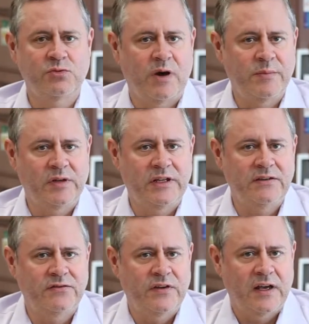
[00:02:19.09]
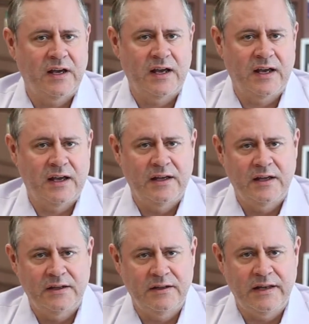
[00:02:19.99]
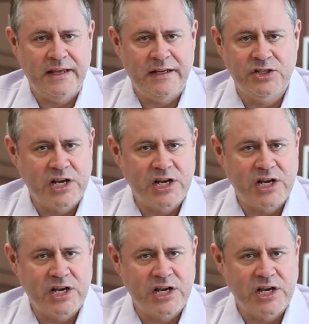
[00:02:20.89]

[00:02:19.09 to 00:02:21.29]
Do I believe Lady